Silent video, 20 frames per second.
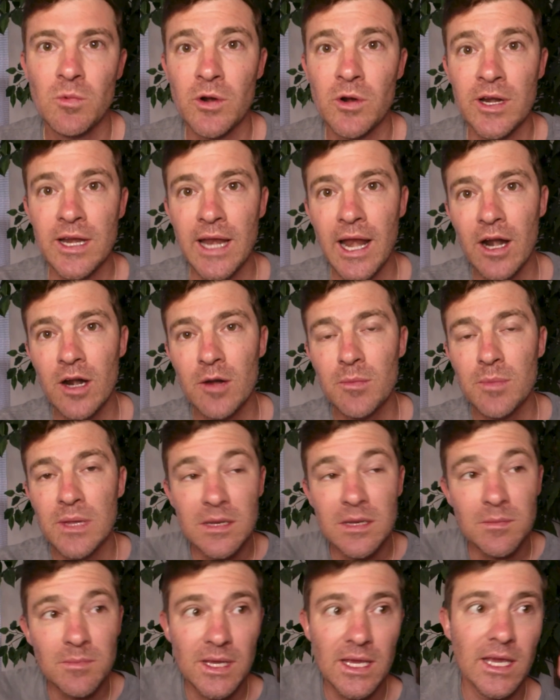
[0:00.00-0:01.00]
We're in
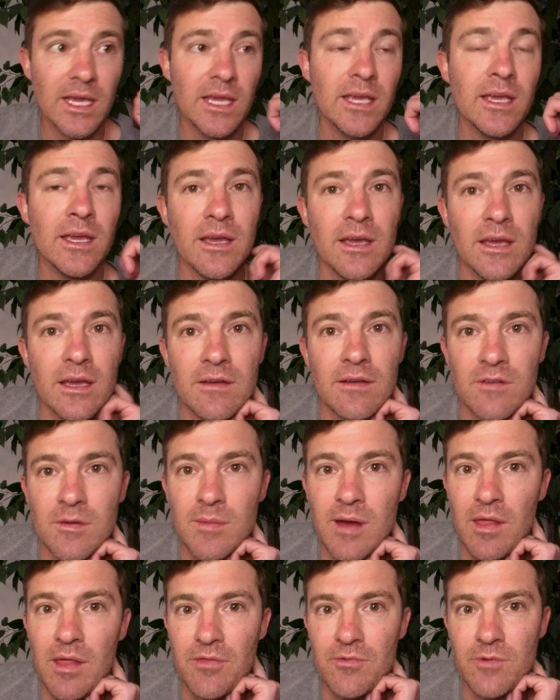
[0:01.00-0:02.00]
Airbnb for
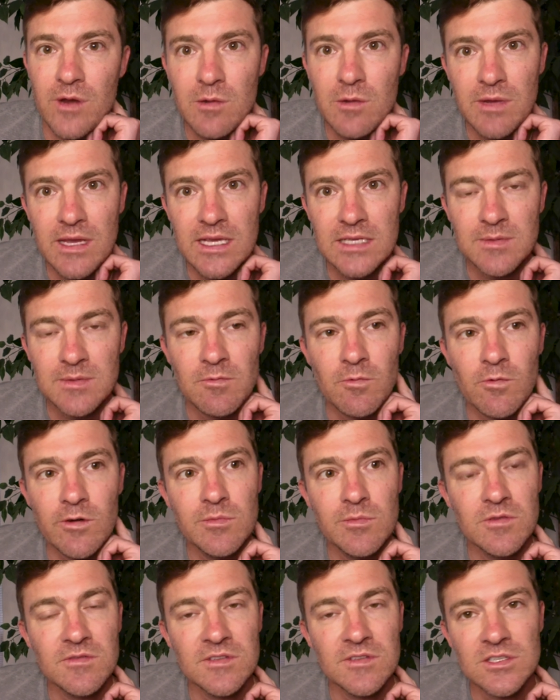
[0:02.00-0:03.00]
about three weeks before we
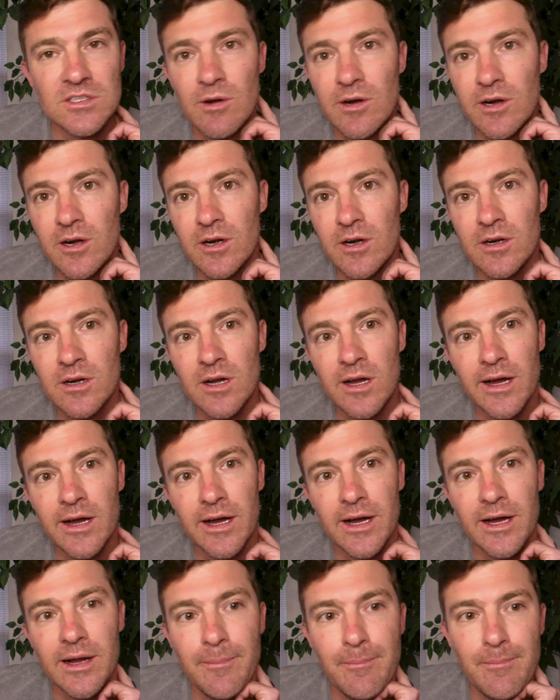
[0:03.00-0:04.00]
move into our
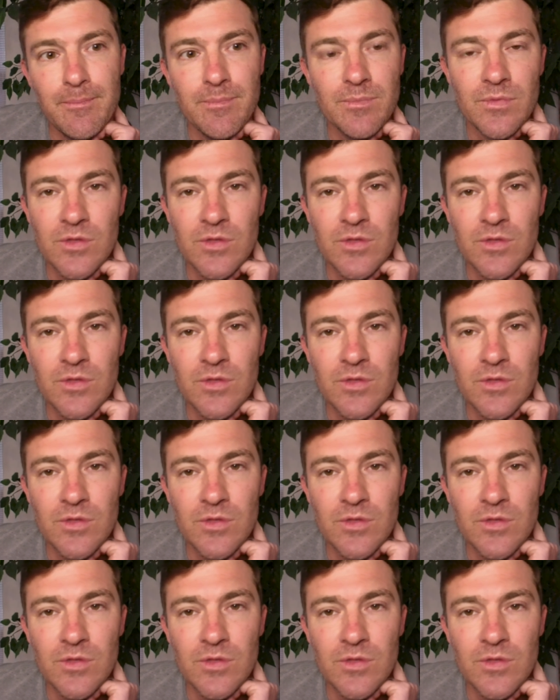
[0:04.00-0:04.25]
um,